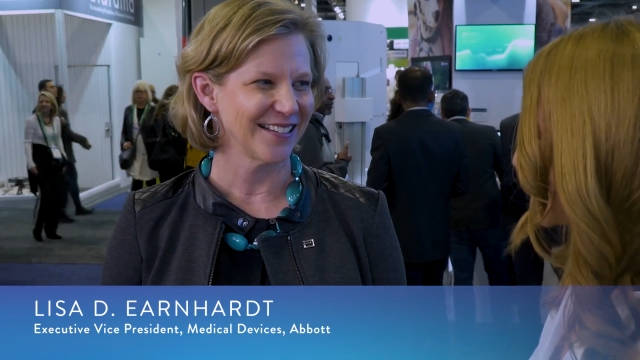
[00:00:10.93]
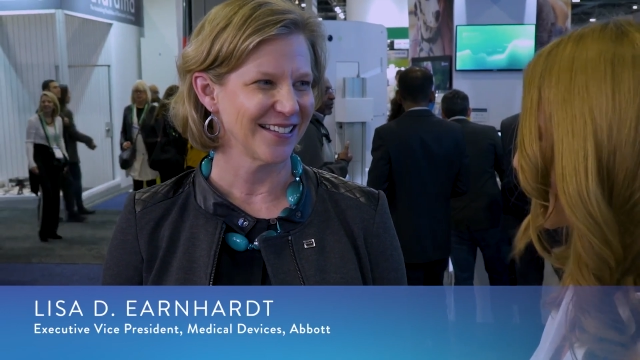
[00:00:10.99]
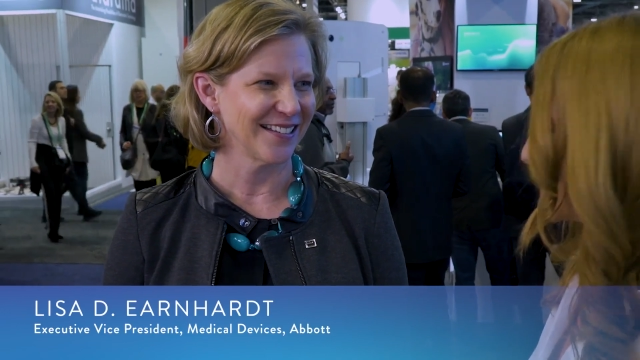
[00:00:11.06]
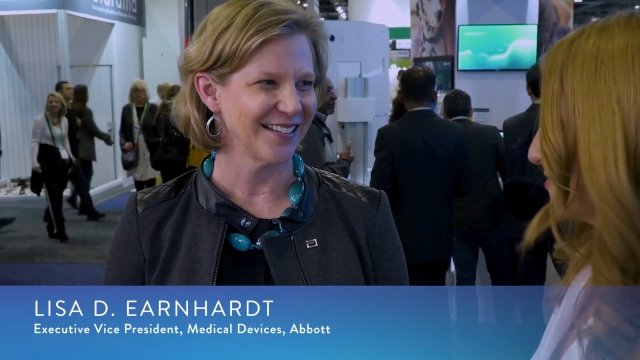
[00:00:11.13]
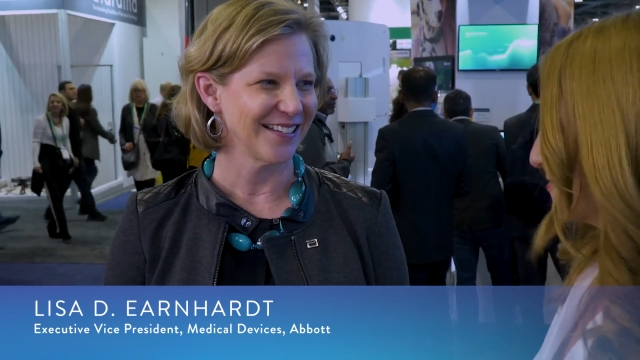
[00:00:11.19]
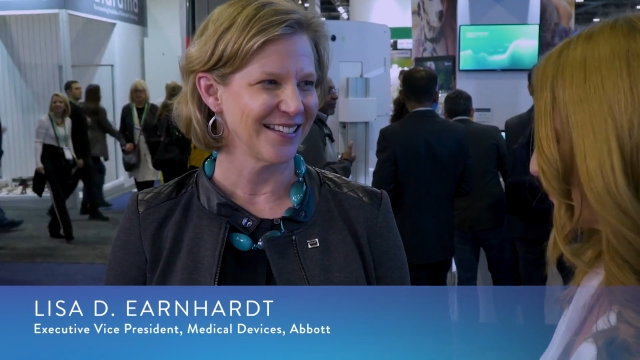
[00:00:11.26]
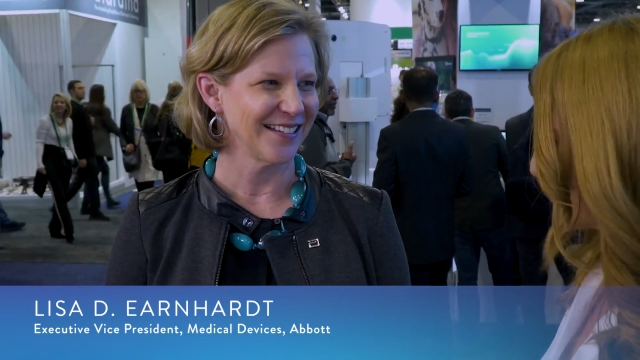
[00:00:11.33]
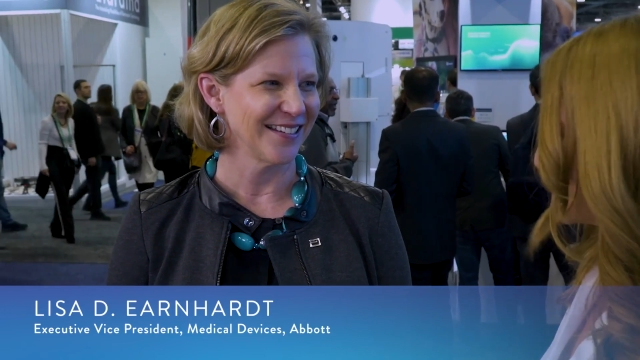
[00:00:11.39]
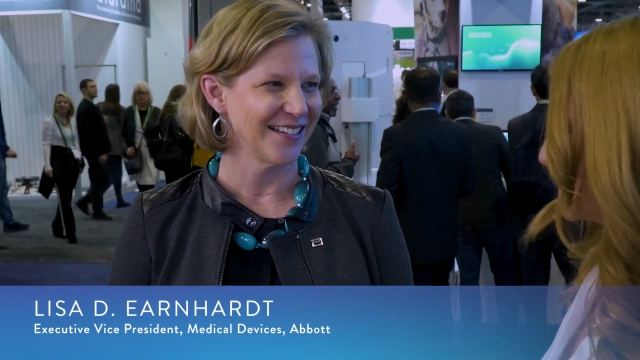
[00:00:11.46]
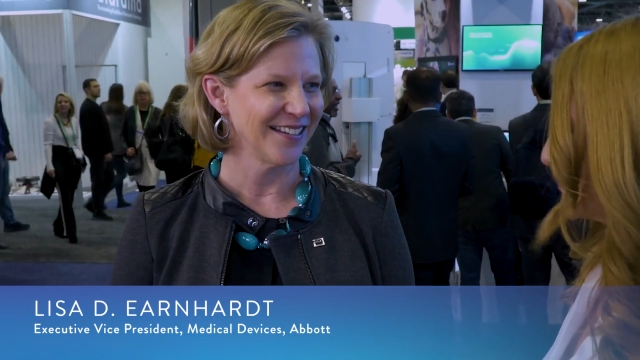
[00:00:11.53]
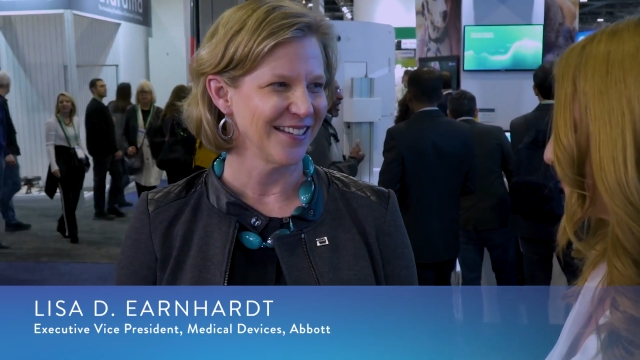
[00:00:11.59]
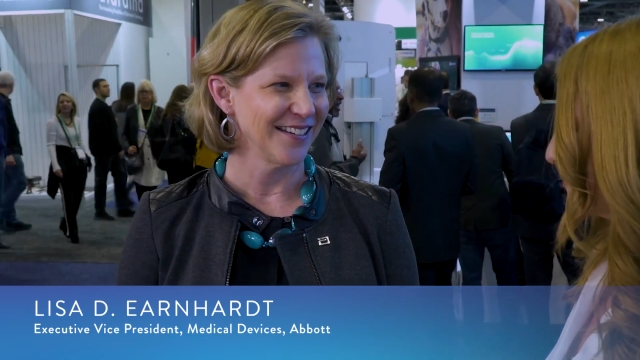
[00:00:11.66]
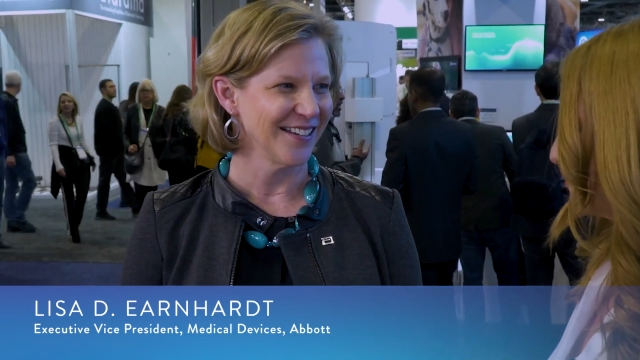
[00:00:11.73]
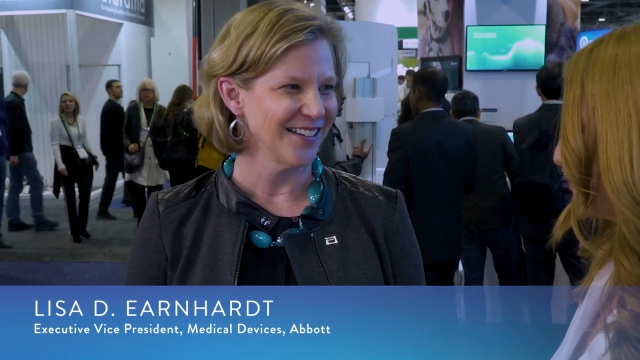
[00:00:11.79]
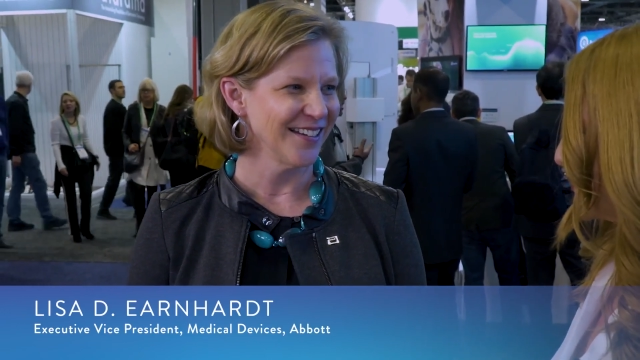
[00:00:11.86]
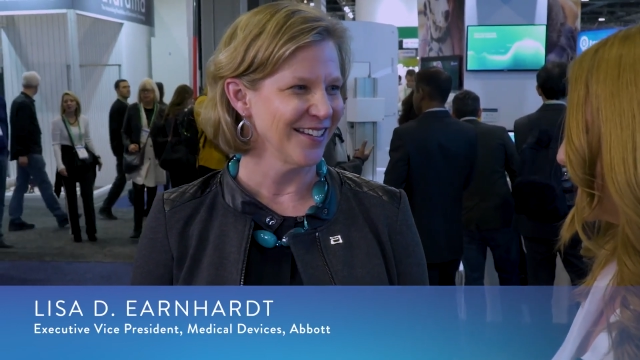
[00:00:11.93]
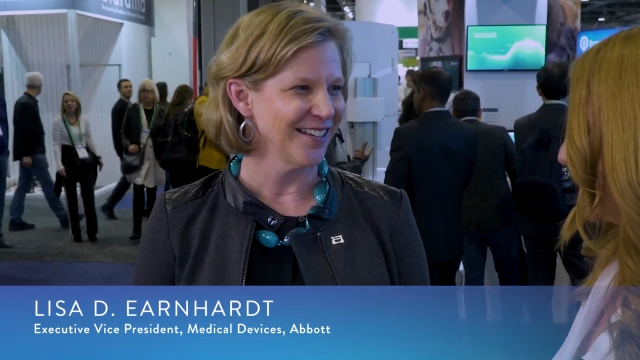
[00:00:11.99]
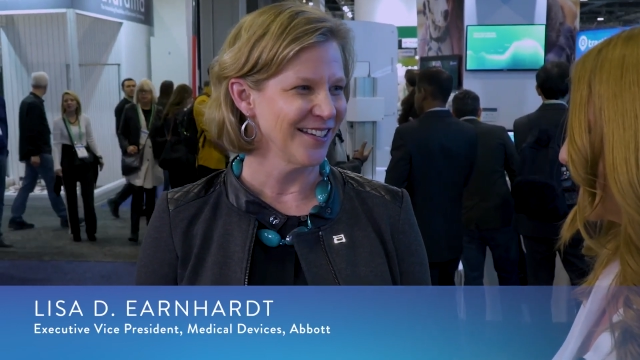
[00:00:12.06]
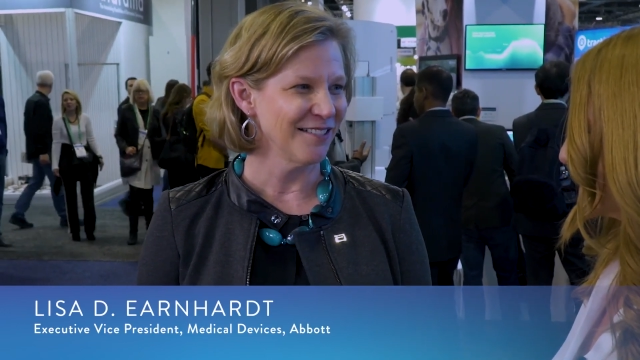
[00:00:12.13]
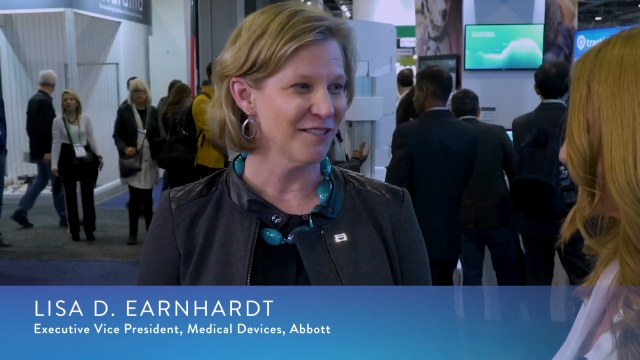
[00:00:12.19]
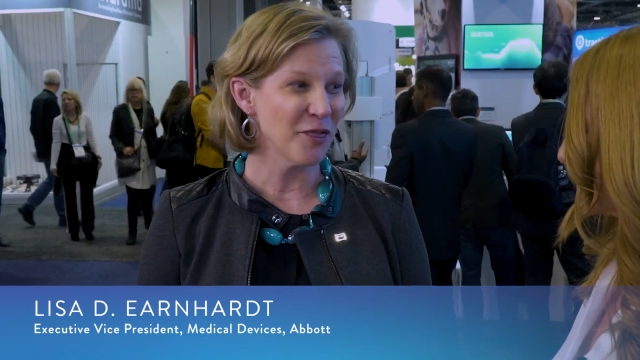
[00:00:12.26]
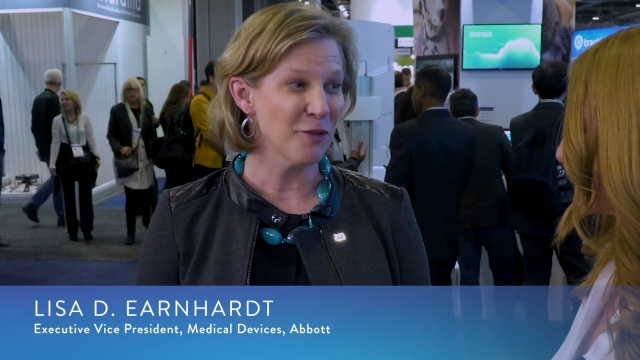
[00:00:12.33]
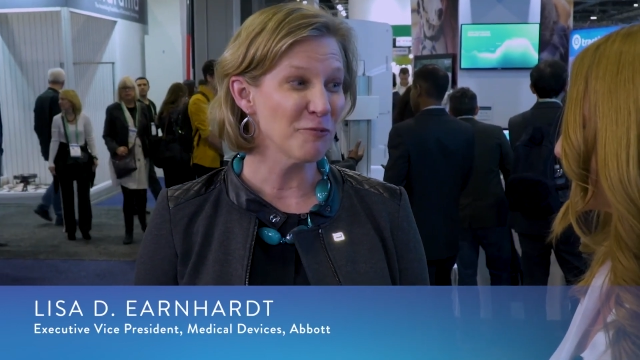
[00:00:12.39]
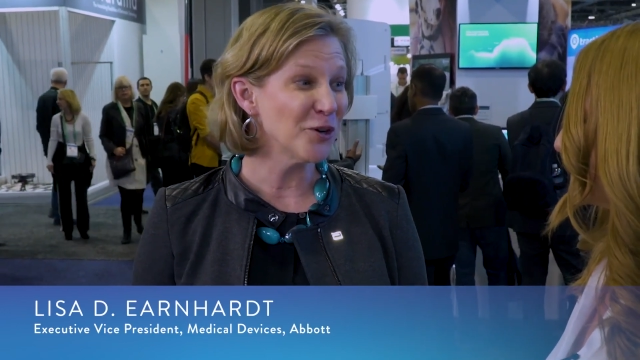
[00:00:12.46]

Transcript: Thank you so much for joining us.